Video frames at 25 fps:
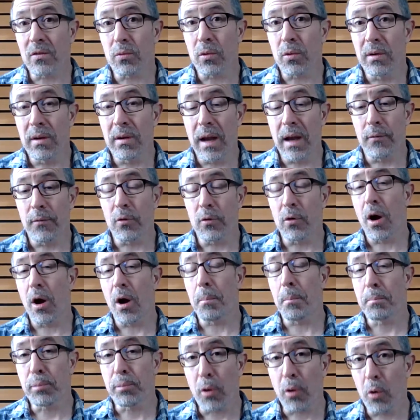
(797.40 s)
were never
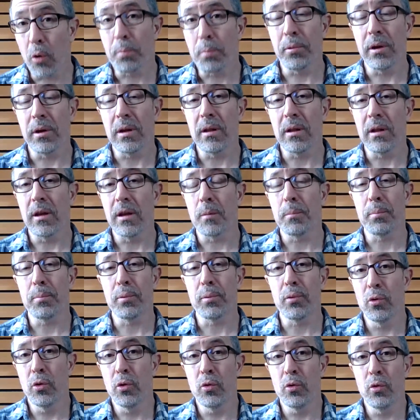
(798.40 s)
appropriately
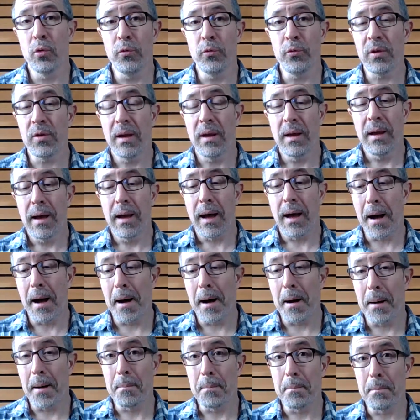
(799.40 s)
approved,
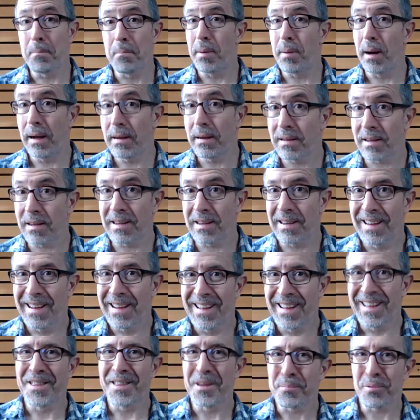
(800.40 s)
but
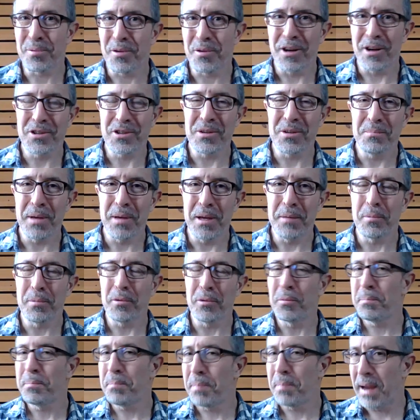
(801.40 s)
the Prussian
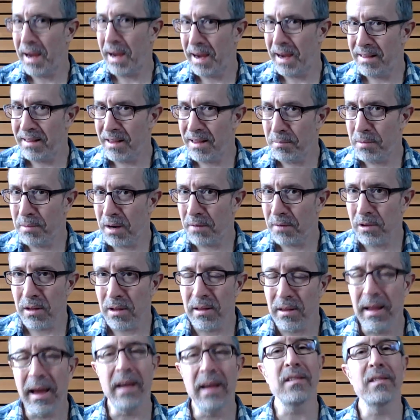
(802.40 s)
people paid them
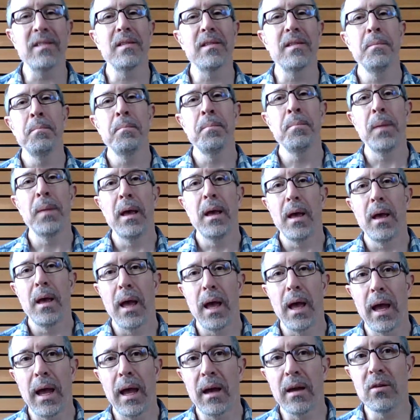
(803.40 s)
nevertheless.
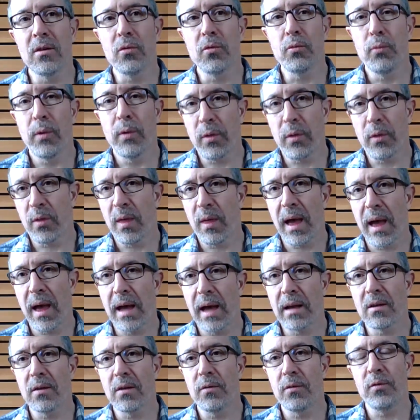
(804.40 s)
And with
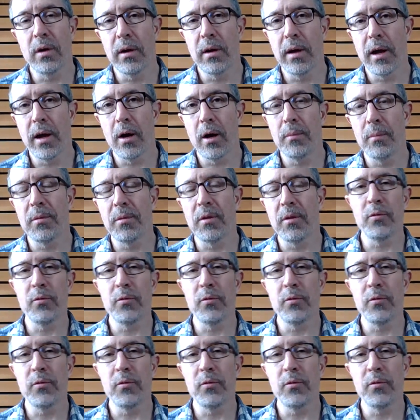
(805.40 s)
that, Wilhelm I